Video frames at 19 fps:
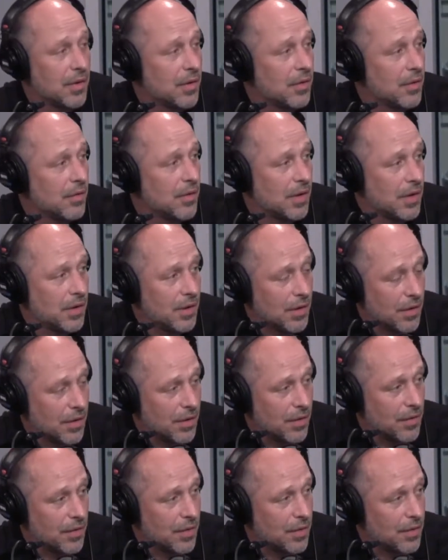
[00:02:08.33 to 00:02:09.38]
There's
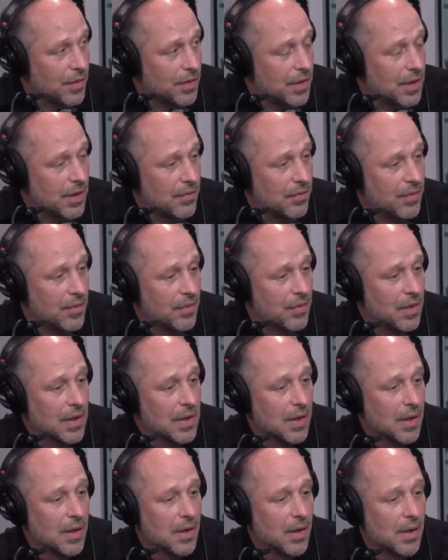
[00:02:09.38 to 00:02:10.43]
indicas and sativas,
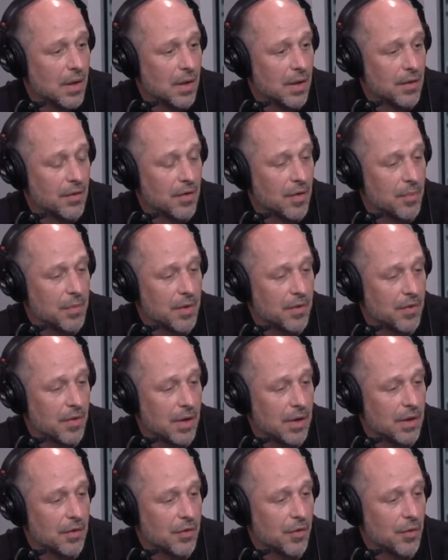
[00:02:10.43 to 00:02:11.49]
some
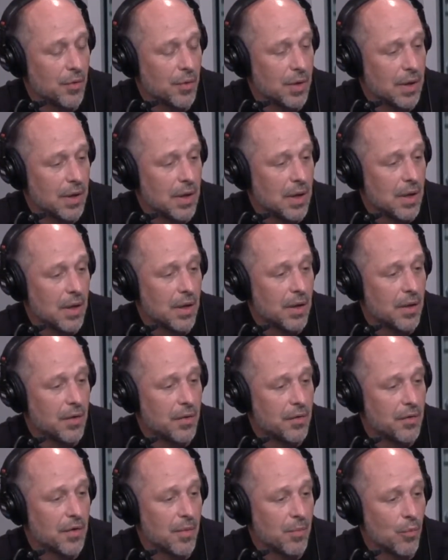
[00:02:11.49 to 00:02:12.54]
excitatory,
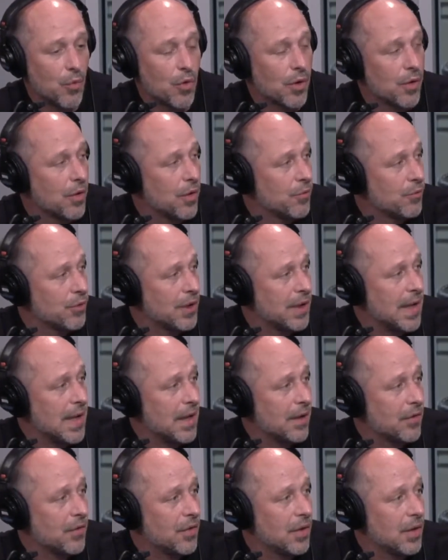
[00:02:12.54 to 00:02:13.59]
some more
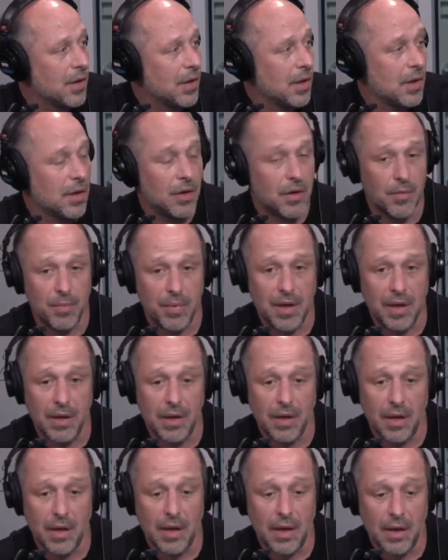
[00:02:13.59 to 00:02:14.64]
relaxing, and
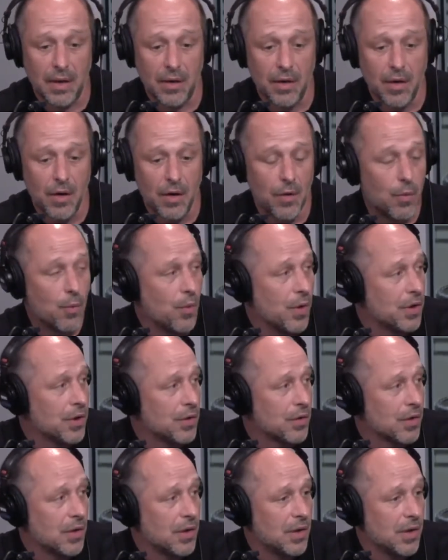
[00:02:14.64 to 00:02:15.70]
depending on what your
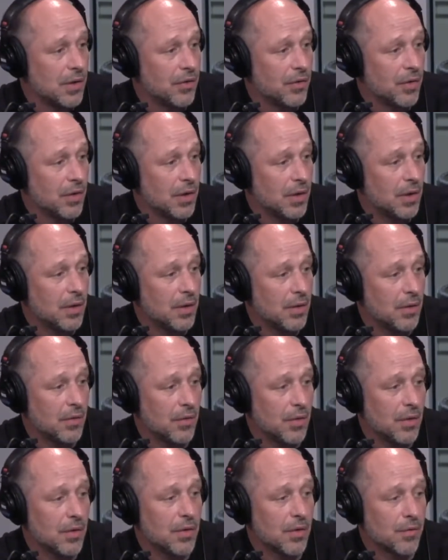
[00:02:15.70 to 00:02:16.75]
condition is,
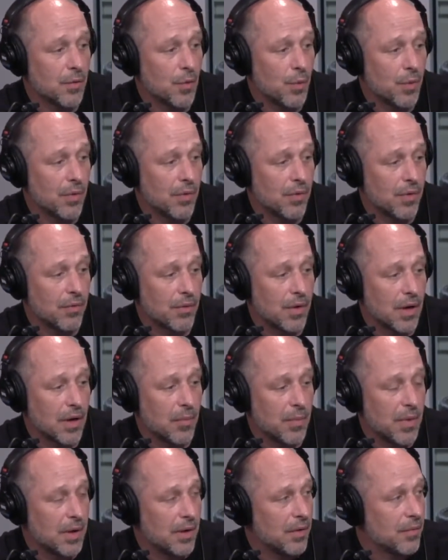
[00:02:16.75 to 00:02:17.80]
different ones are
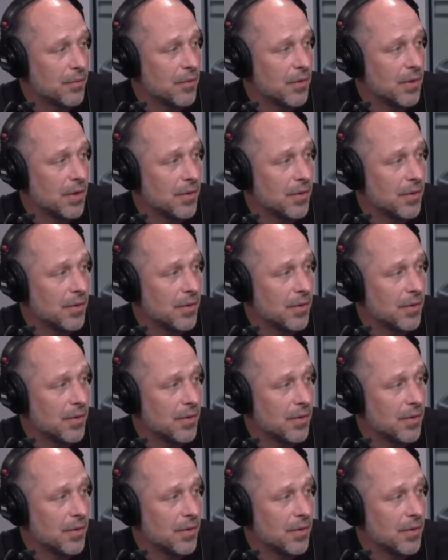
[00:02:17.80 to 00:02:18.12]
recommended for. Well,